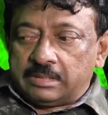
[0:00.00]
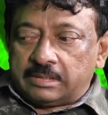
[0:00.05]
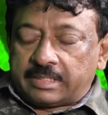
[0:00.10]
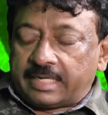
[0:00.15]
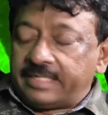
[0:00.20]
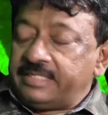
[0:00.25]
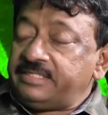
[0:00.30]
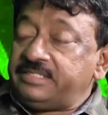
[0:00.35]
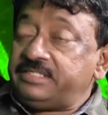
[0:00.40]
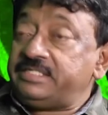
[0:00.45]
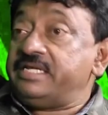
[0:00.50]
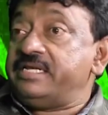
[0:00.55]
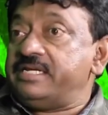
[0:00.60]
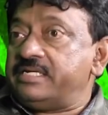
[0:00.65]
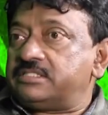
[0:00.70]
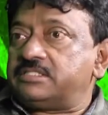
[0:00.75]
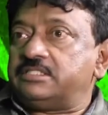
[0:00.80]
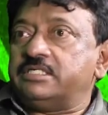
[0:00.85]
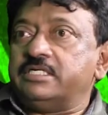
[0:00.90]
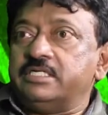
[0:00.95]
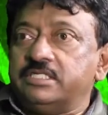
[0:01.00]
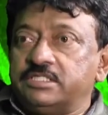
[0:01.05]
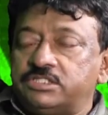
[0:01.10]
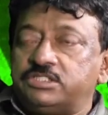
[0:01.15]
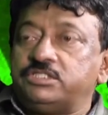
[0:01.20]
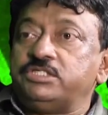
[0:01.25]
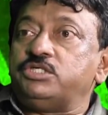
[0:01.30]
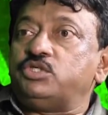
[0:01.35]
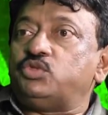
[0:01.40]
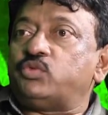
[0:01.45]
continuously
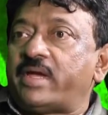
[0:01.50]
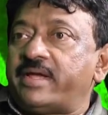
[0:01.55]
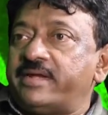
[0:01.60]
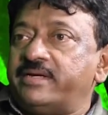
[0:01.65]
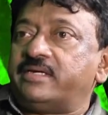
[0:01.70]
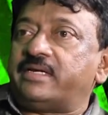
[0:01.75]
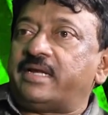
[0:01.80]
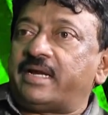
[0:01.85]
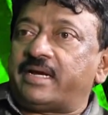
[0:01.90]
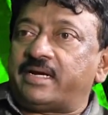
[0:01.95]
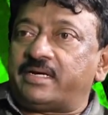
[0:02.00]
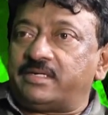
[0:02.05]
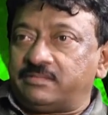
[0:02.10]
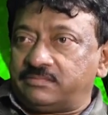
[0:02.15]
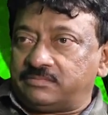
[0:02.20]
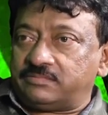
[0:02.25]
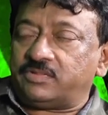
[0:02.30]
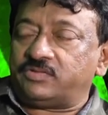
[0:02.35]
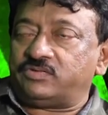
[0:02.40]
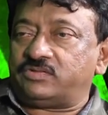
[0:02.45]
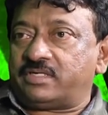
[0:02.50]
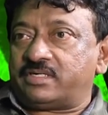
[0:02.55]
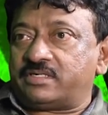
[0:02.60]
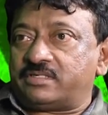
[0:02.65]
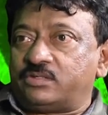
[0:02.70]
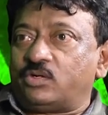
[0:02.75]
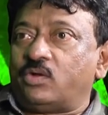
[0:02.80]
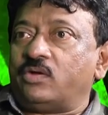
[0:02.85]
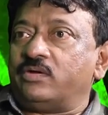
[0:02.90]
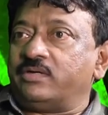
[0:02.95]
listening to Ayn Rand on that
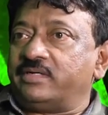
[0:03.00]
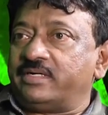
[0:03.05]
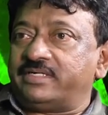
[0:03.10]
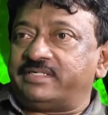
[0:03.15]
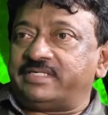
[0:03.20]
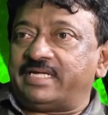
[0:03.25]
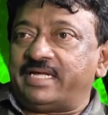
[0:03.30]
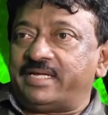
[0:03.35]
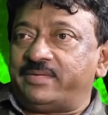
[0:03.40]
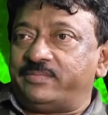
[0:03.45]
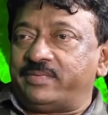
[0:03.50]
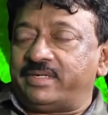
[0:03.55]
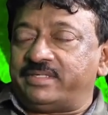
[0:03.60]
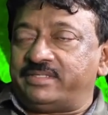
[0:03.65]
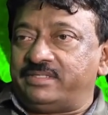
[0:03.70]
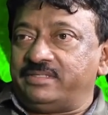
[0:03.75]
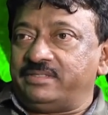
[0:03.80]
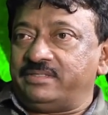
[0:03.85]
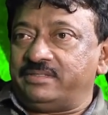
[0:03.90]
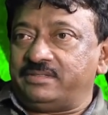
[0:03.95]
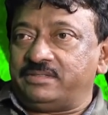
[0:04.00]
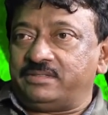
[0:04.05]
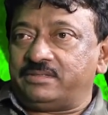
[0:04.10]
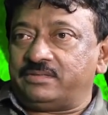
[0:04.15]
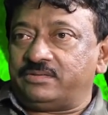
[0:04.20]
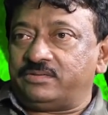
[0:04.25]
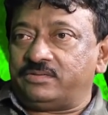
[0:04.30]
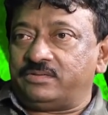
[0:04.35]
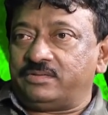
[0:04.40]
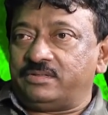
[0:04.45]
long a time, I think
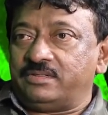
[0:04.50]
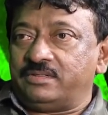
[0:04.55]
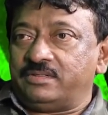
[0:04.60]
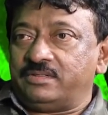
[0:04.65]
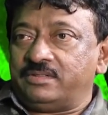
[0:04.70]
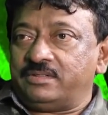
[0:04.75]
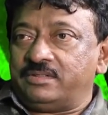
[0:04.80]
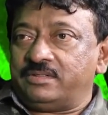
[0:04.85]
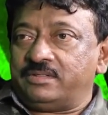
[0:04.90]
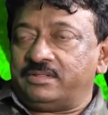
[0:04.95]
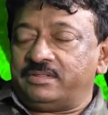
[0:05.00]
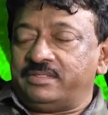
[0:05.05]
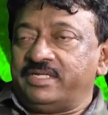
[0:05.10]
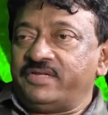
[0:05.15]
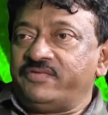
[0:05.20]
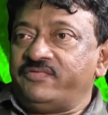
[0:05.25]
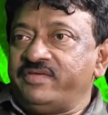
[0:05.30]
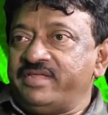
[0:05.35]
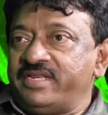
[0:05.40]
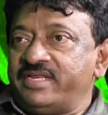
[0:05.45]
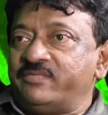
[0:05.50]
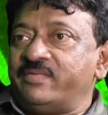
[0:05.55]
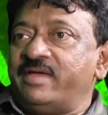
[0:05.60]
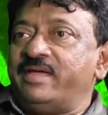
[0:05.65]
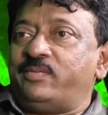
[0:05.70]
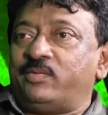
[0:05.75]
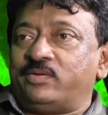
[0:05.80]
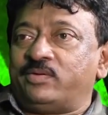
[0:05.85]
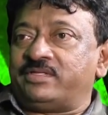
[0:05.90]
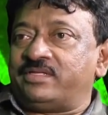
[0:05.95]
nirviryam
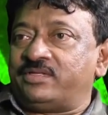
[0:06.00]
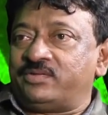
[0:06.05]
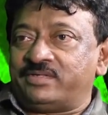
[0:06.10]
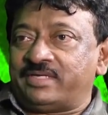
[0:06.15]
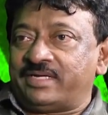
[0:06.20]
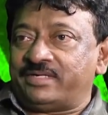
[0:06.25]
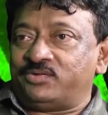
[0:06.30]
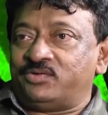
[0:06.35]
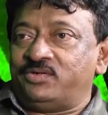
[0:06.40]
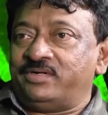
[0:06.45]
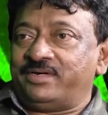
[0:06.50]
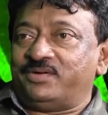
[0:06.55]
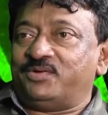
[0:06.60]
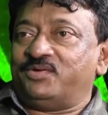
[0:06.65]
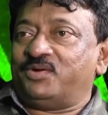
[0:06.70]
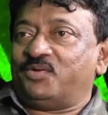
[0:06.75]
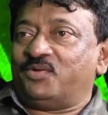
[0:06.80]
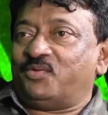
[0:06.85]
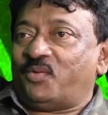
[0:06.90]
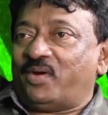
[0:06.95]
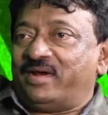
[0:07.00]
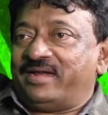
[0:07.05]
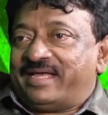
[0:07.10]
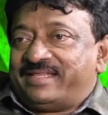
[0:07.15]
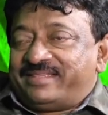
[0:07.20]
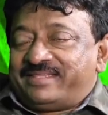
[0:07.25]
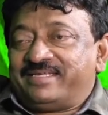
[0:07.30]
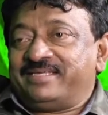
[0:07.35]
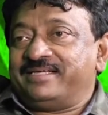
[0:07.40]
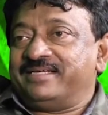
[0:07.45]
ayipothedo, I don't know what,
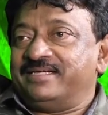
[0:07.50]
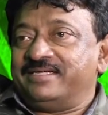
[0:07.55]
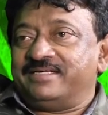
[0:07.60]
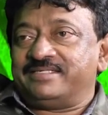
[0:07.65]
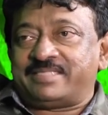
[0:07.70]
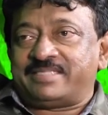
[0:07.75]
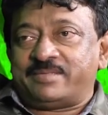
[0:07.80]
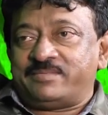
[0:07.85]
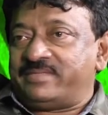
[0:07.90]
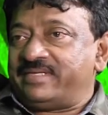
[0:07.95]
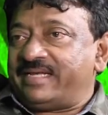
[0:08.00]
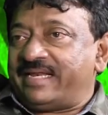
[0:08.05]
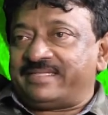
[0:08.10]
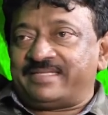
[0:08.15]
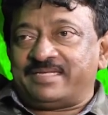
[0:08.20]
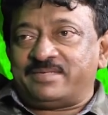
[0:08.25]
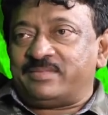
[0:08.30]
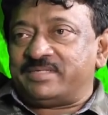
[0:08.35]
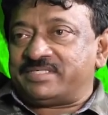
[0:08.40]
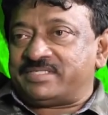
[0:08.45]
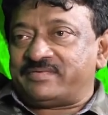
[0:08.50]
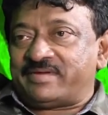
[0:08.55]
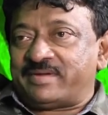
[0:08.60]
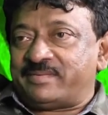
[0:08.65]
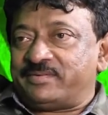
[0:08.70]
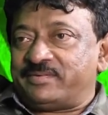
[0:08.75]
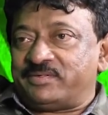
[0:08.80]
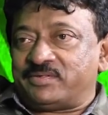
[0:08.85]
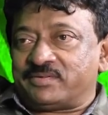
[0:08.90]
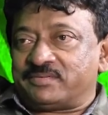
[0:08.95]
I think something like that must have happened